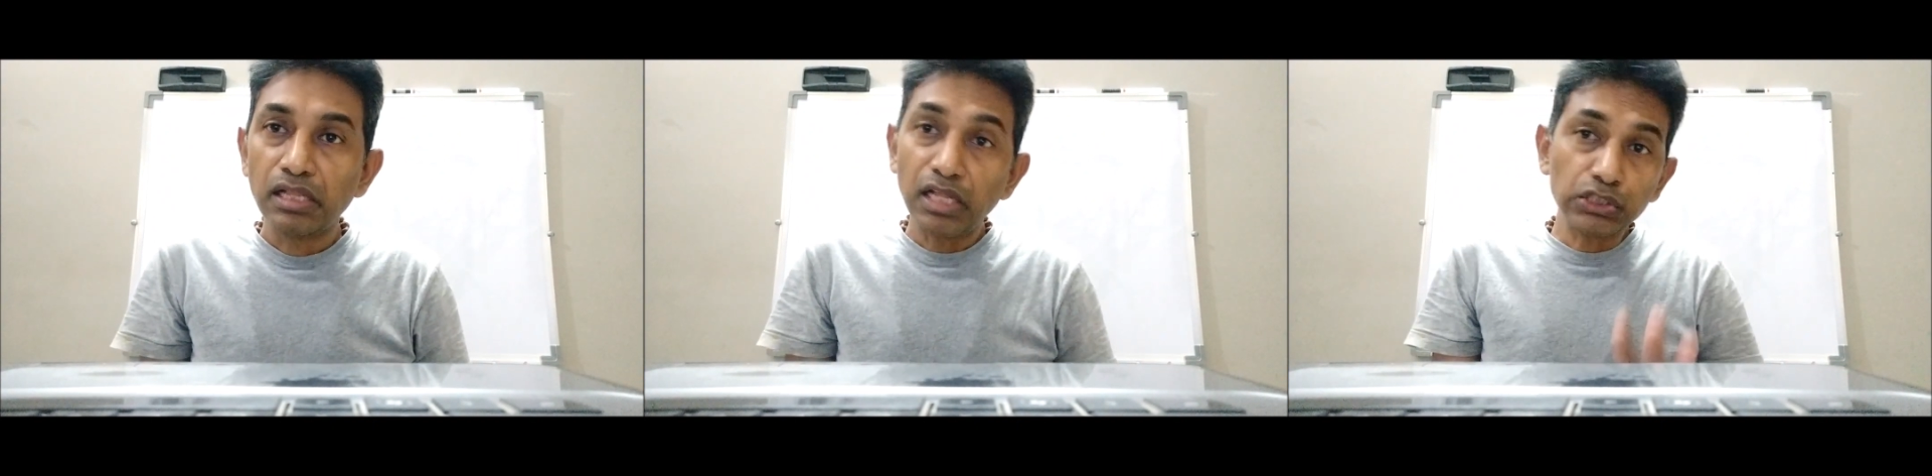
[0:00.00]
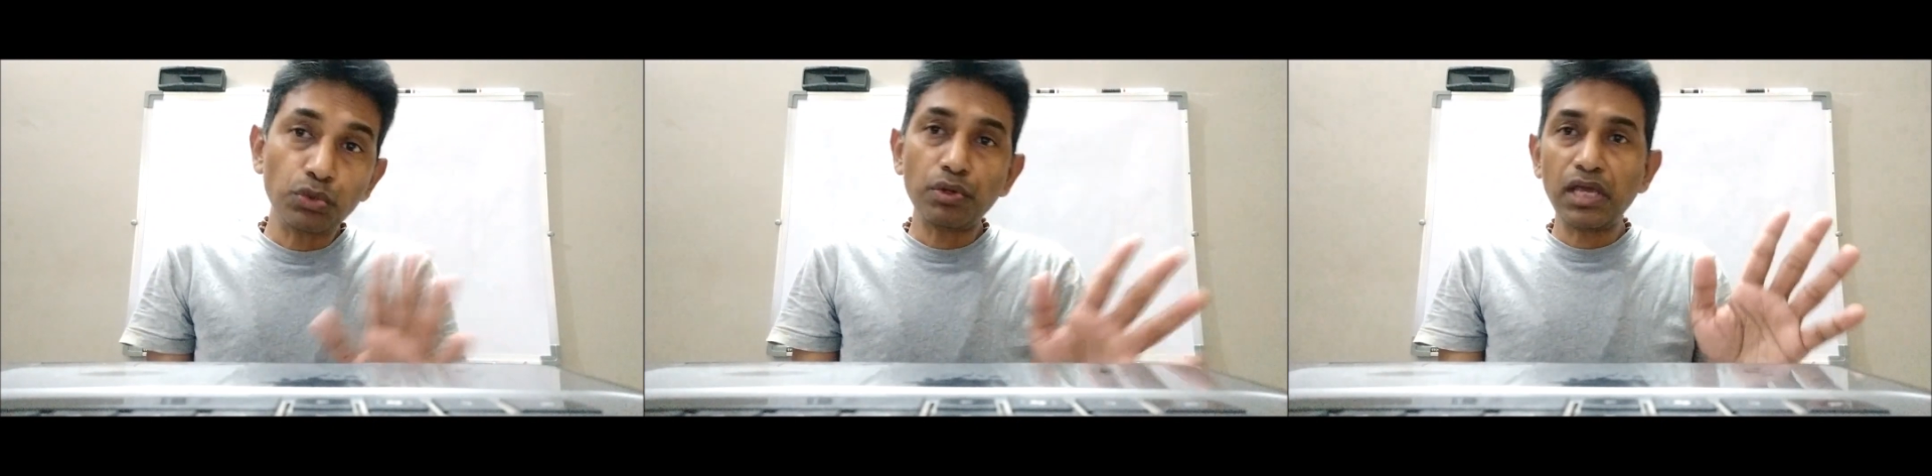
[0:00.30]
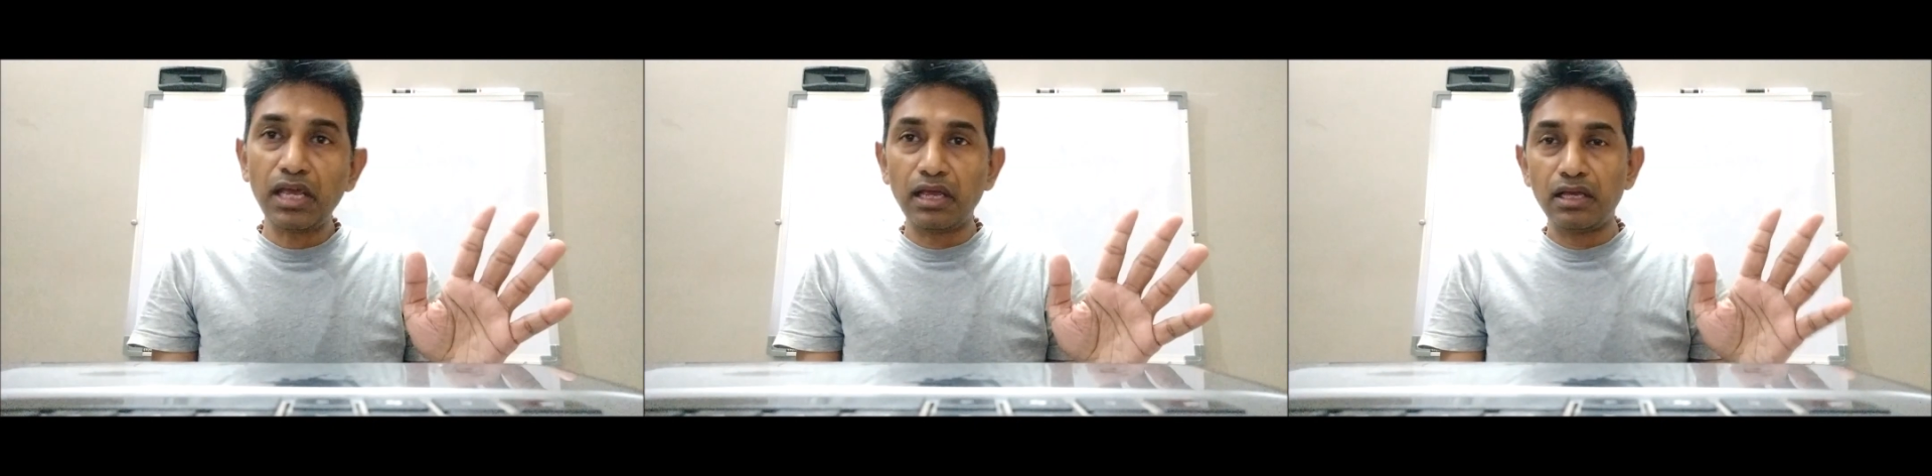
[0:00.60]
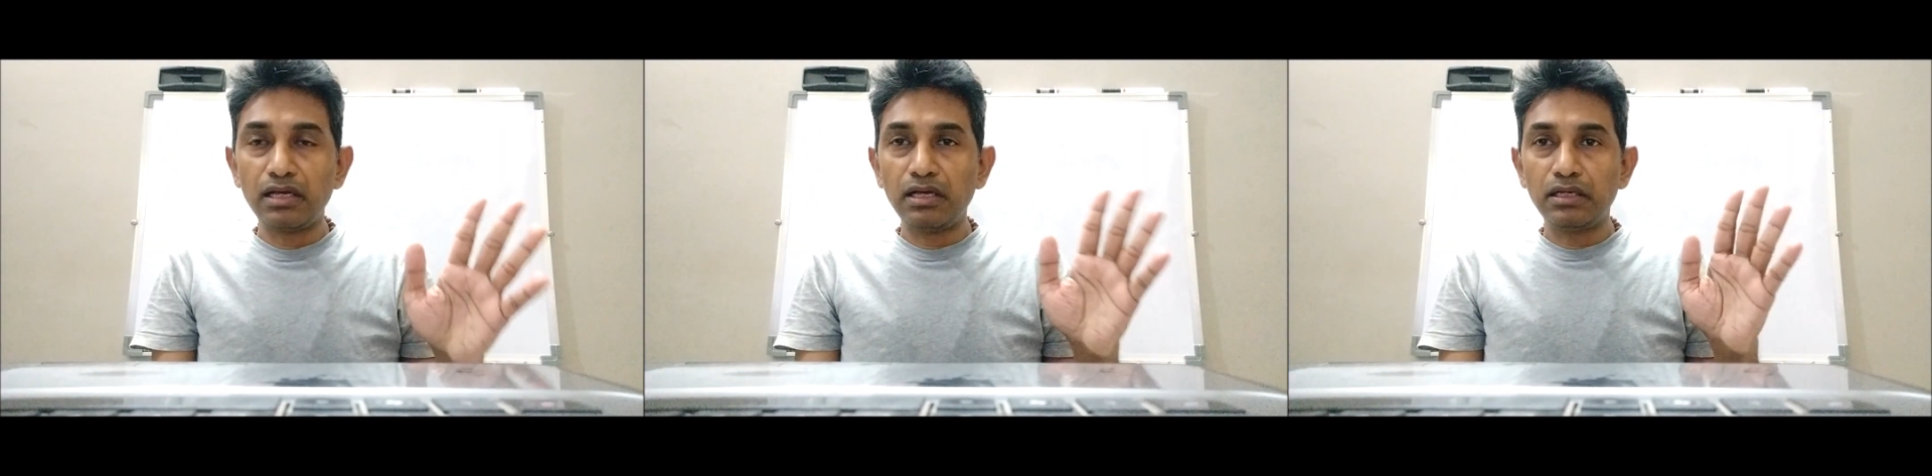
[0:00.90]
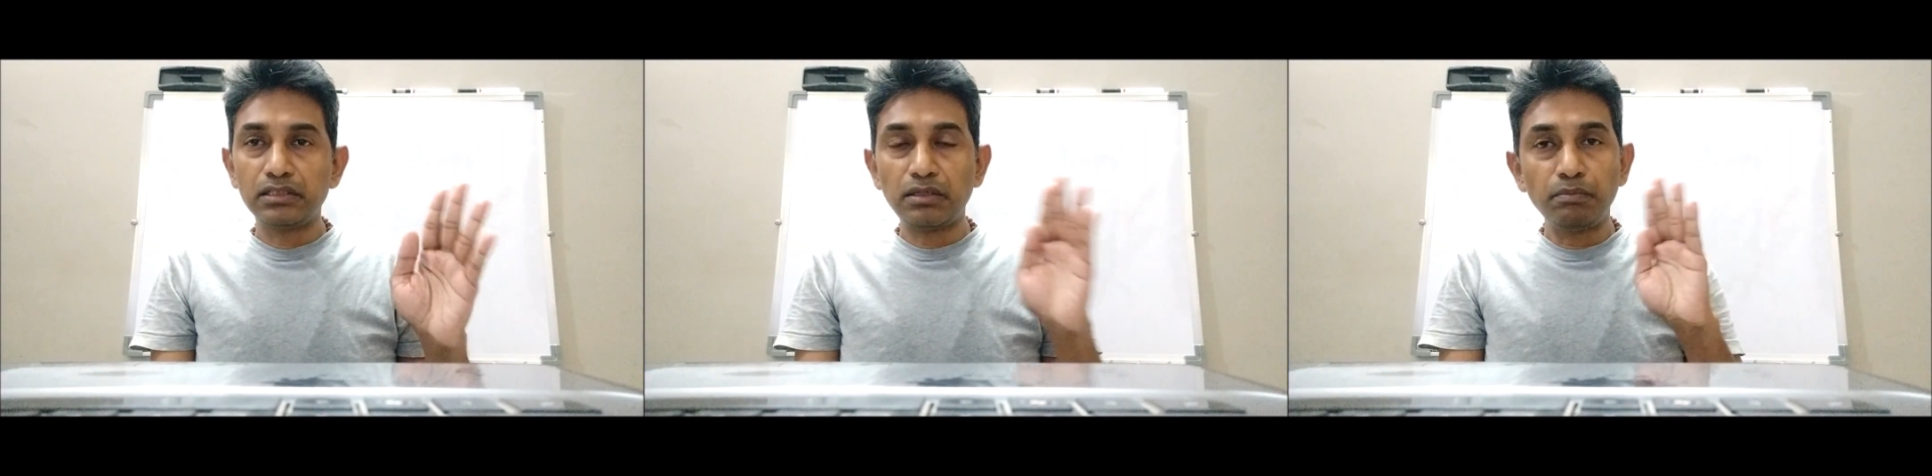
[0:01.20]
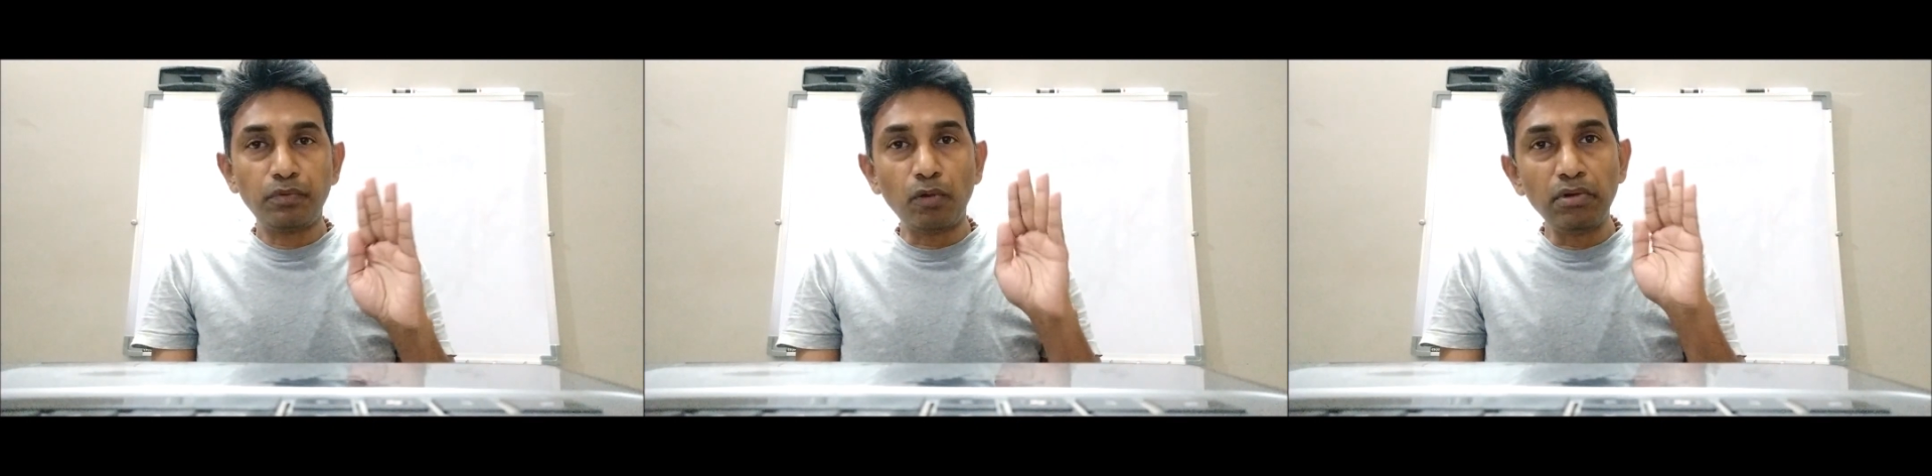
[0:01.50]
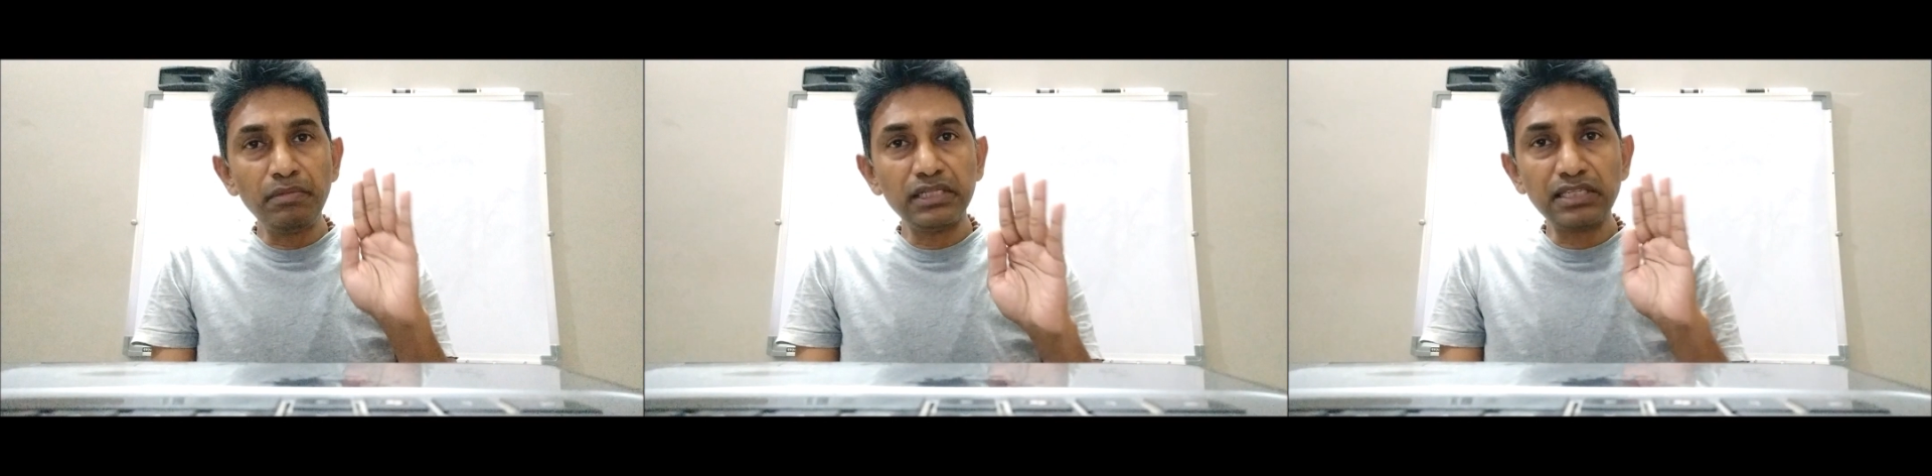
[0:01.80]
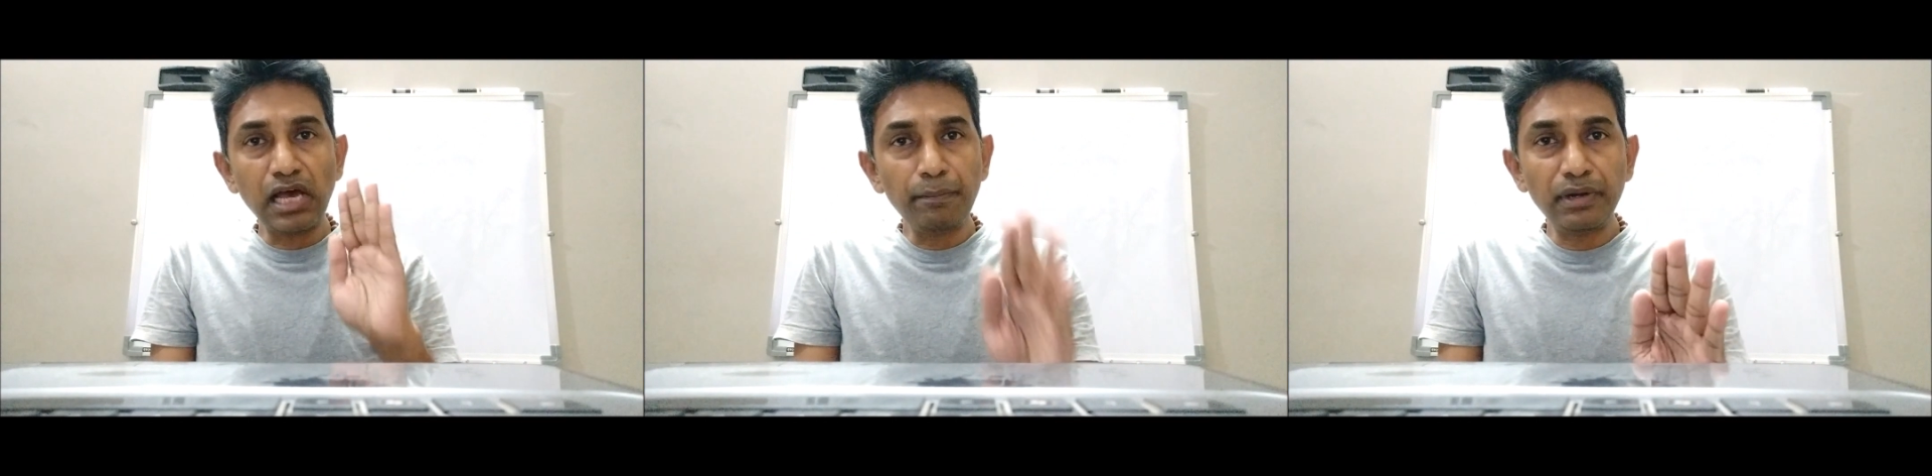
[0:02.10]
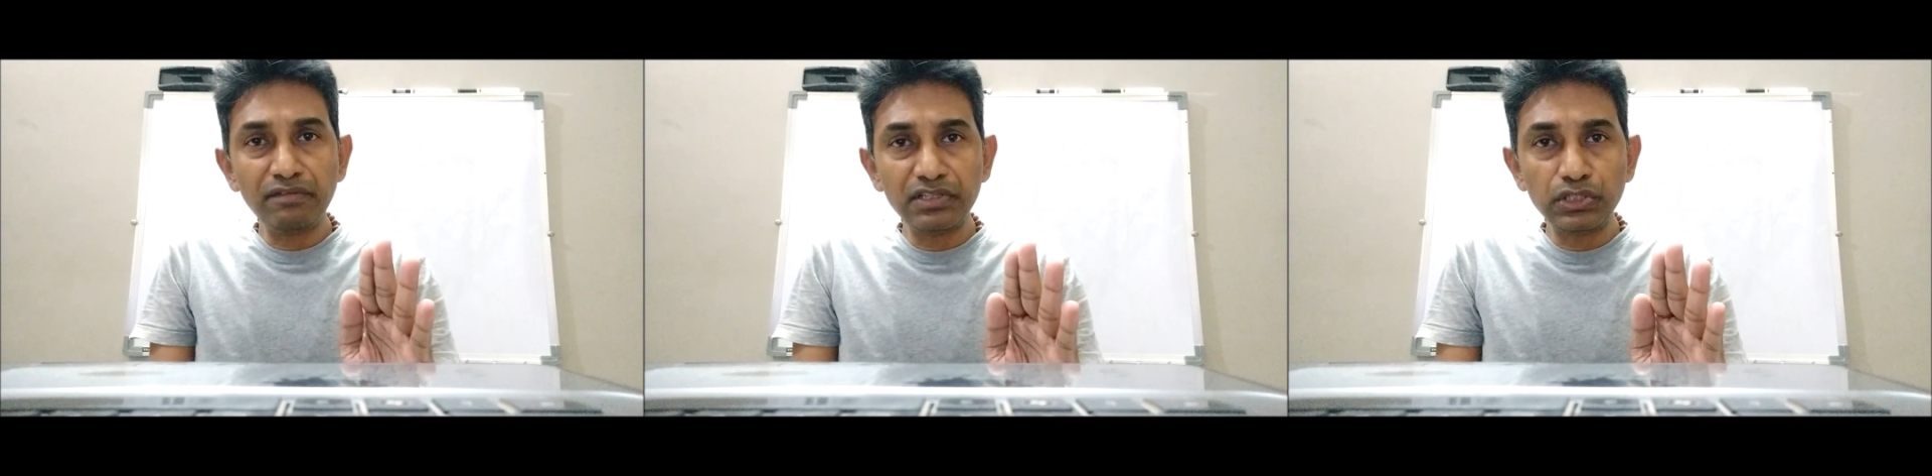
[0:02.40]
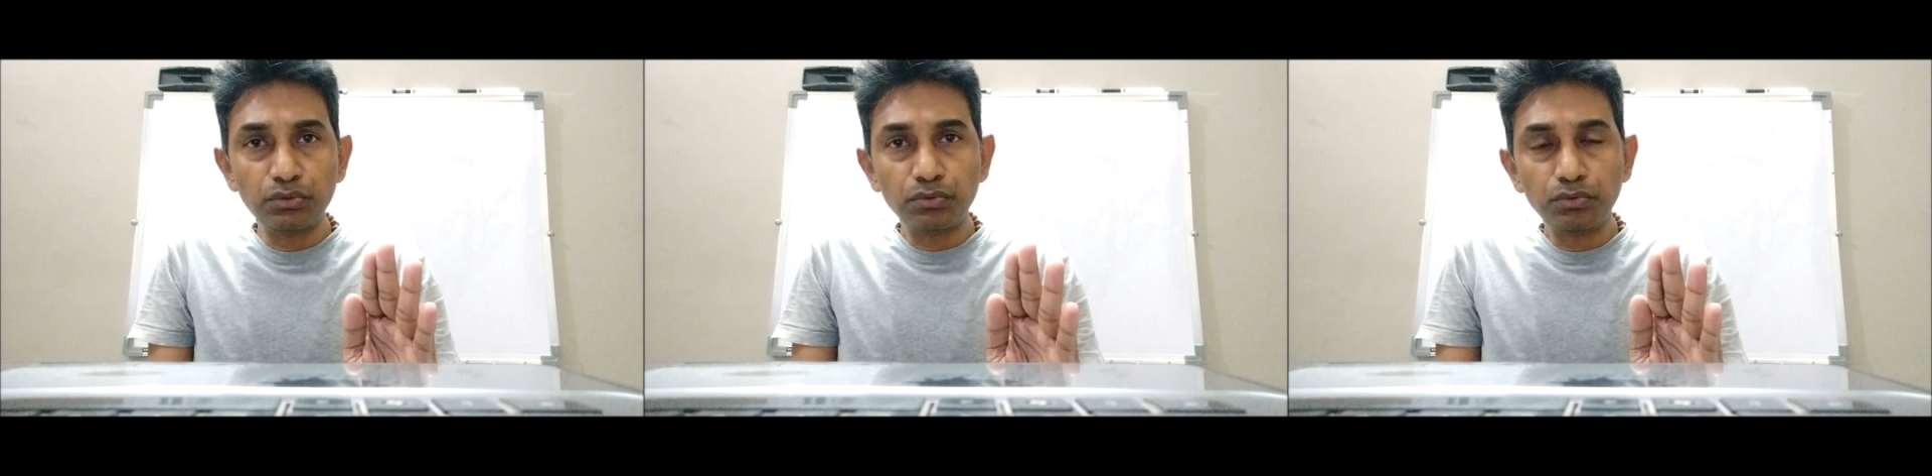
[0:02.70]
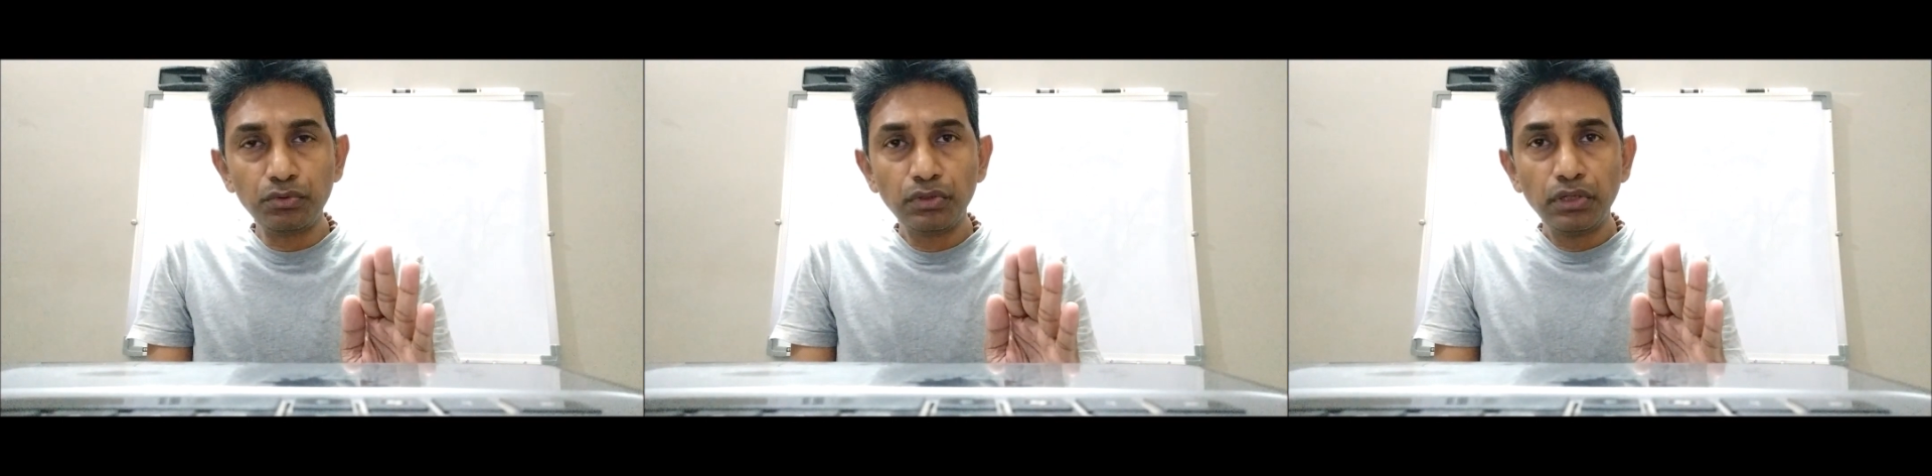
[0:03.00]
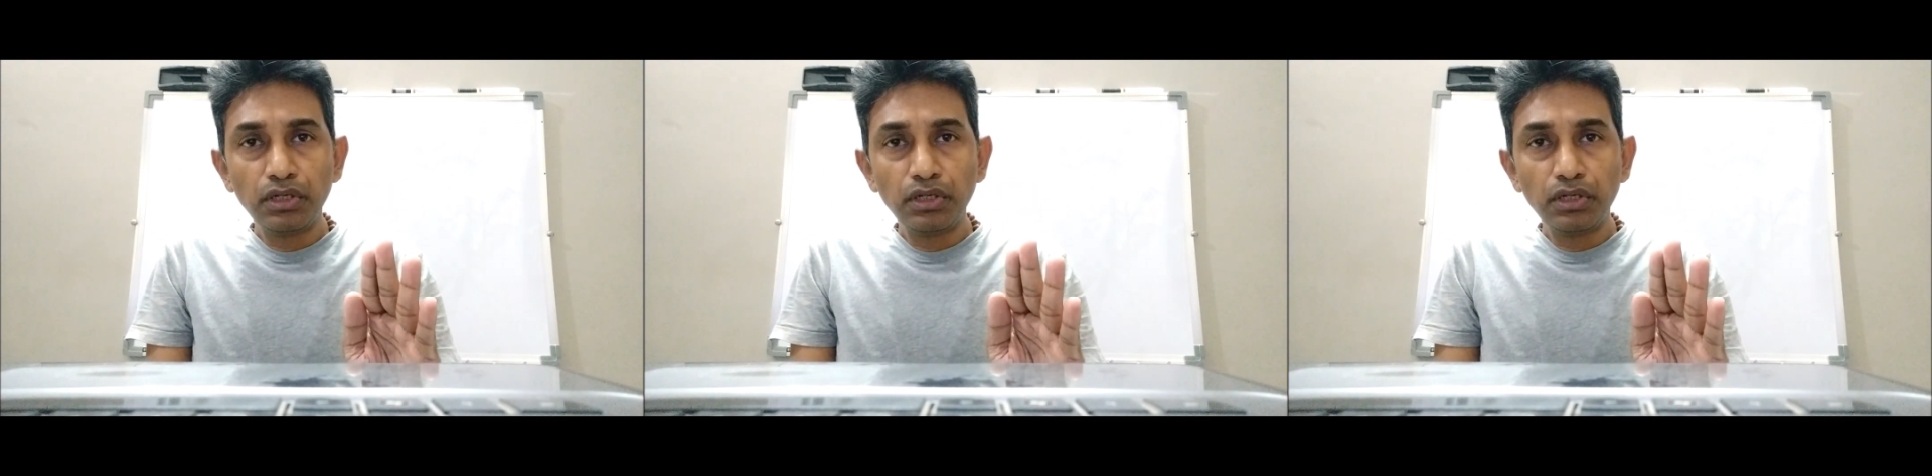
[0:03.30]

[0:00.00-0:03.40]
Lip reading: That's okay. Some problem has happened with you,